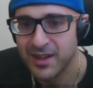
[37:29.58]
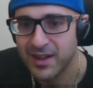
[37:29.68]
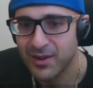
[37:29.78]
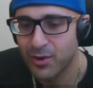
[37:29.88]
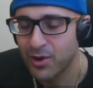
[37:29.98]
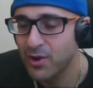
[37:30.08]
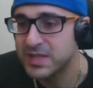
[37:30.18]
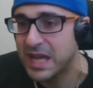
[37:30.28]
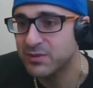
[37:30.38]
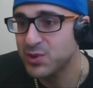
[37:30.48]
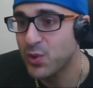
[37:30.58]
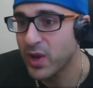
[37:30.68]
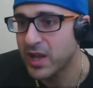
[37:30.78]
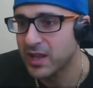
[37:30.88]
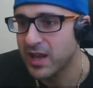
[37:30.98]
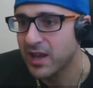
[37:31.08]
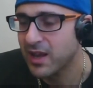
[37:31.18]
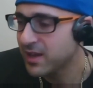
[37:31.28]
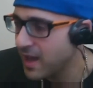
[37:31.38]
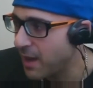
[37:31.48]
or goes down too quickly?
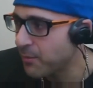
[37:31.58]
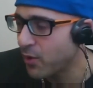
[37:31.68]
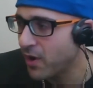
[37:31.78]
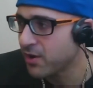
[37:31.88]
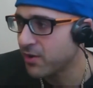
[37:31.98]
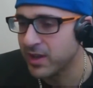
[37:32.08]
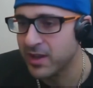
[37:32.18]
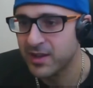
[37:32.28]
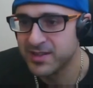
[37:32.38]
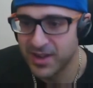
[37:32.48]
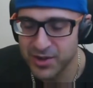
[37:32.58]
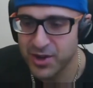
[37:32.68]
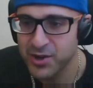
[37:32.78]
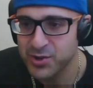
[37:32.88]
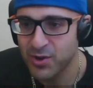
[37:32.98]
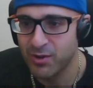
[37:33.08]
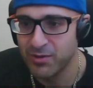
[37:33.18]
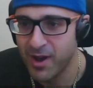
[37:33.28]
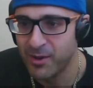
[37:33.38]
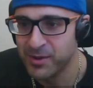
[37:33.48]
Yeah, I'm more hungry. Is it under control? No.